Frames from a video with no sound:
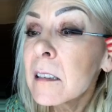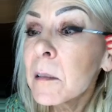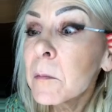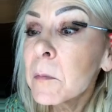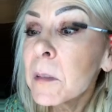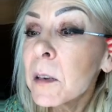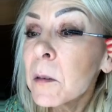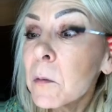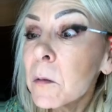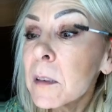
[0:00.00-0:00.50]

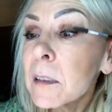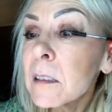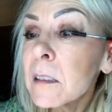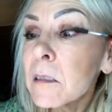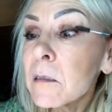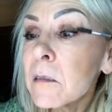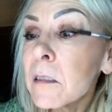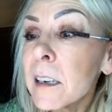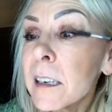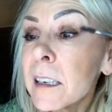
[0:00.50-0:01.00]
Something
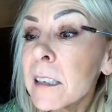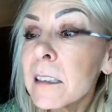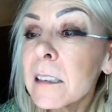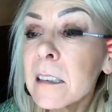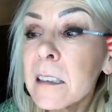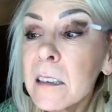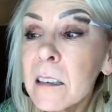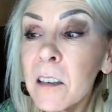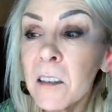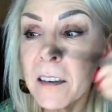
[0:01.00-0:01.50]
wasn't
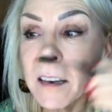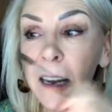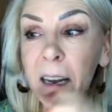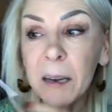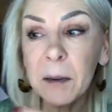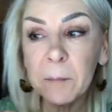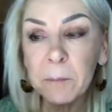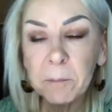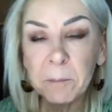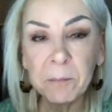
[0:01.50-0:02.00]
right.
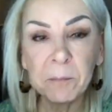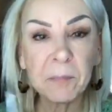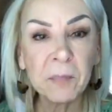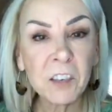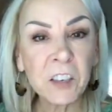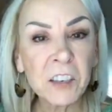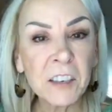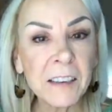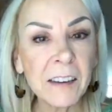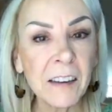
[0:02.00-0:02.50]
Okay.
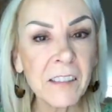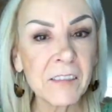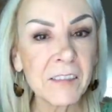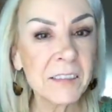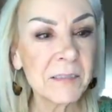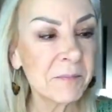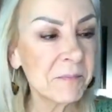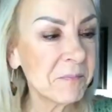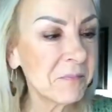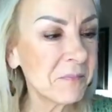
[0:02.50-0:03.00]
Good enough.